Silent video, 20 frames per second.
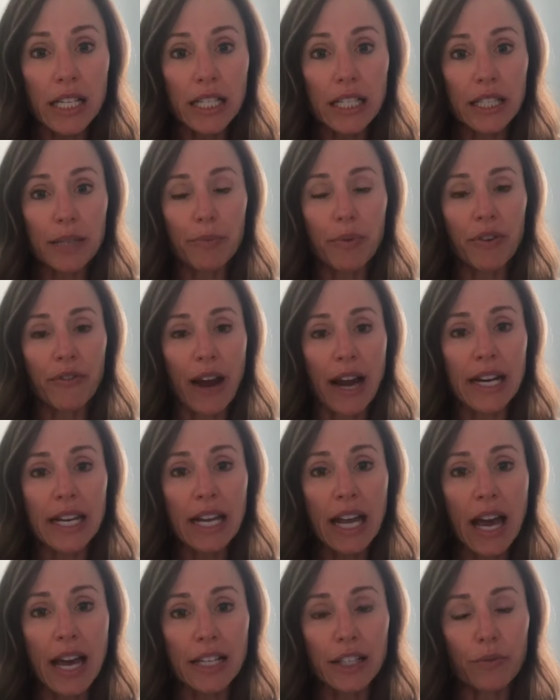providing
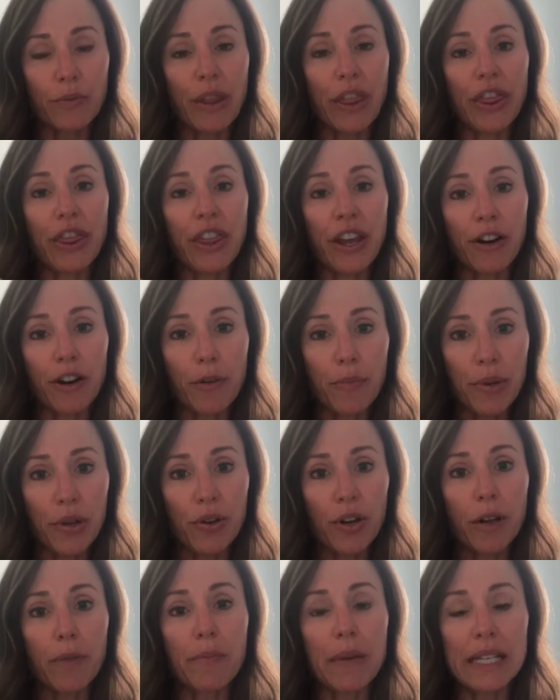us with
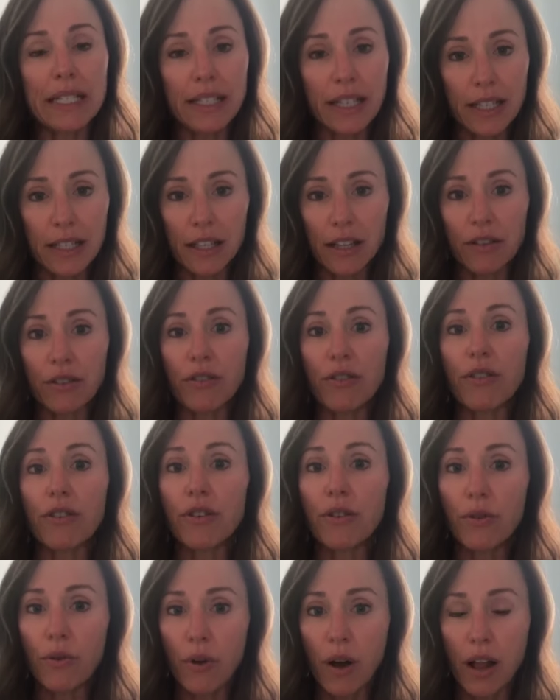therapeutic medicinal
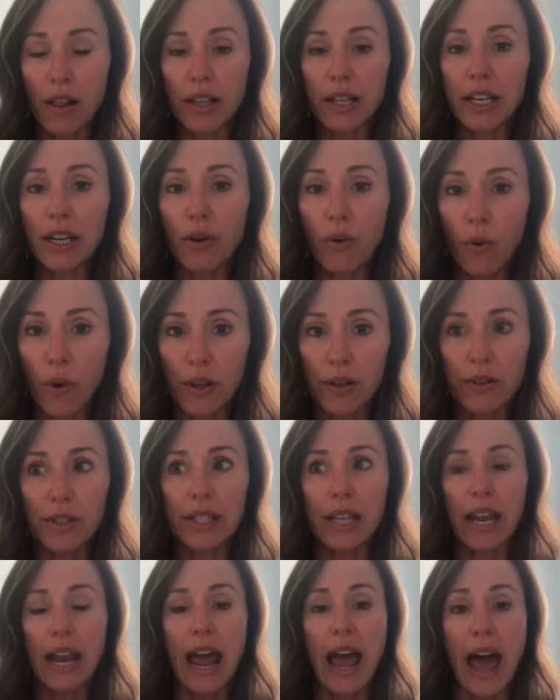quality oils
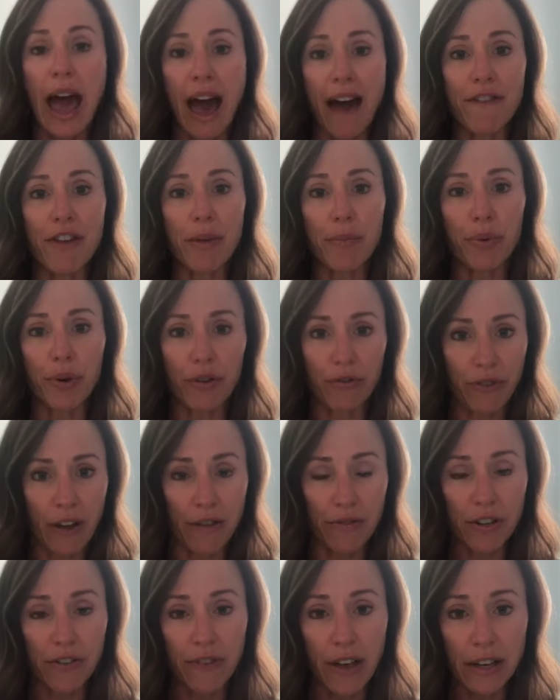that have a profound
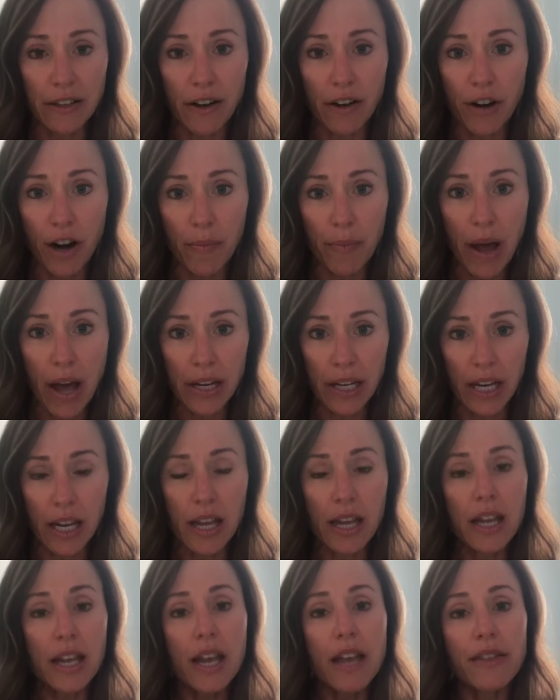effect on our body,
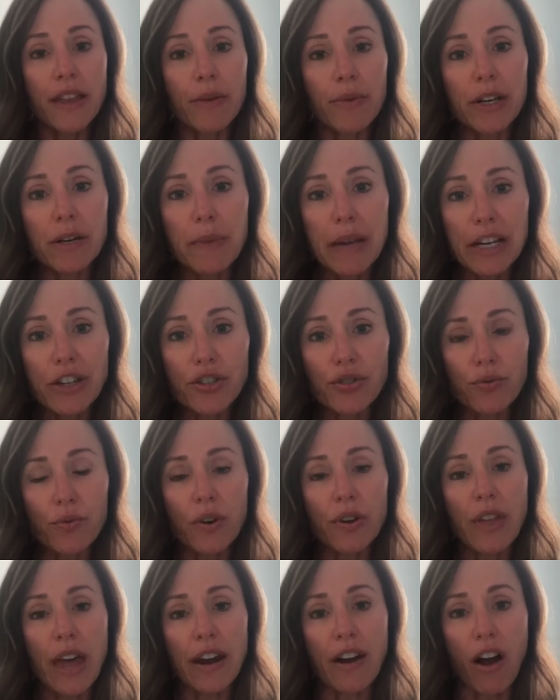they want to make sure
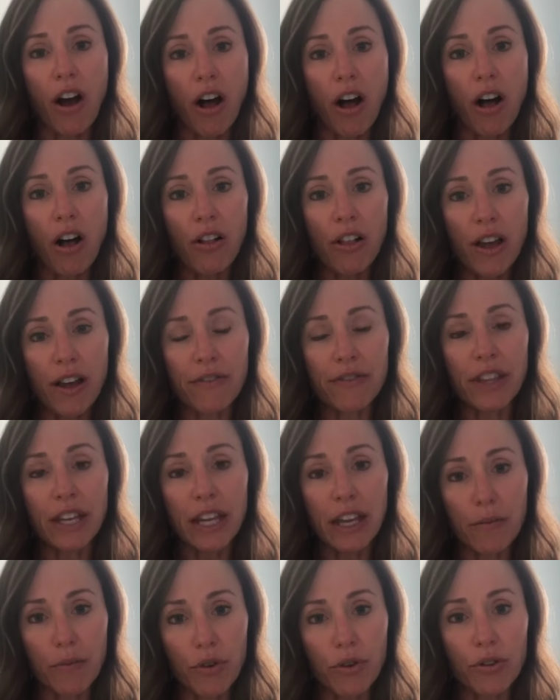that all of the
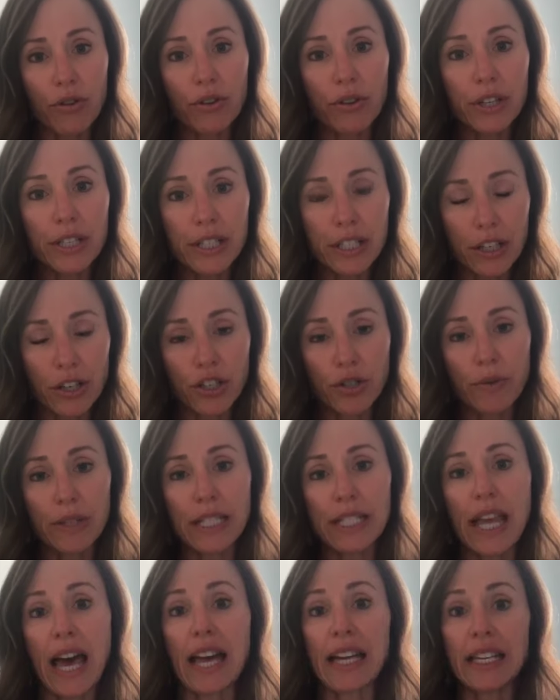chemical constituents
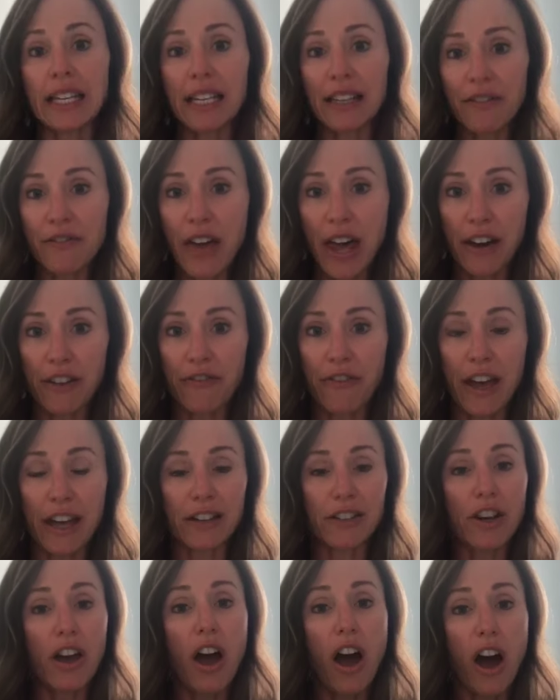that give that effect
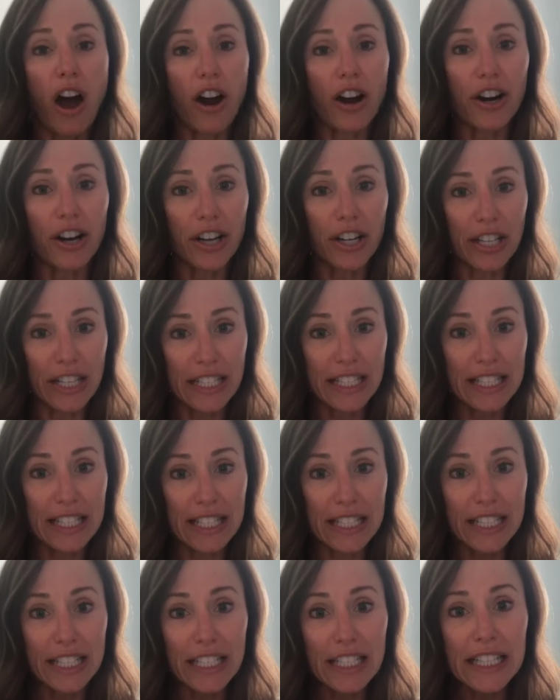are
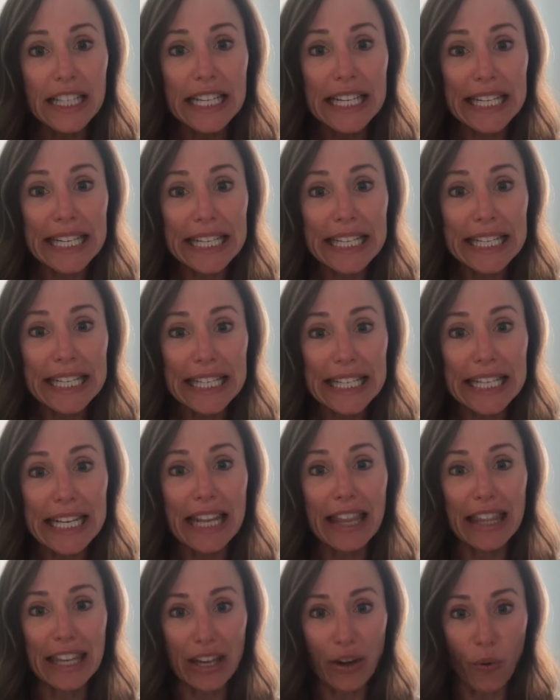still in
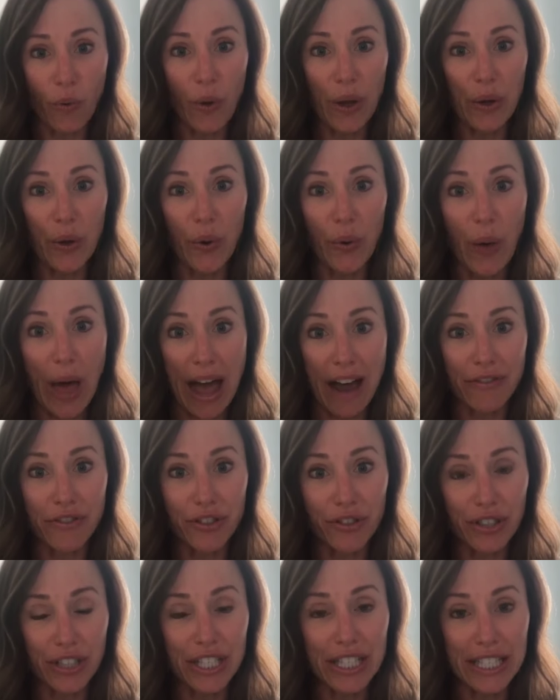the oil after
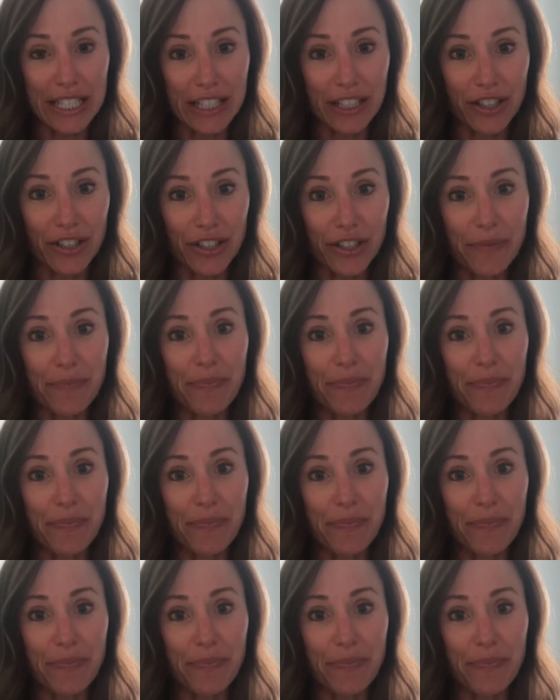it is distilled.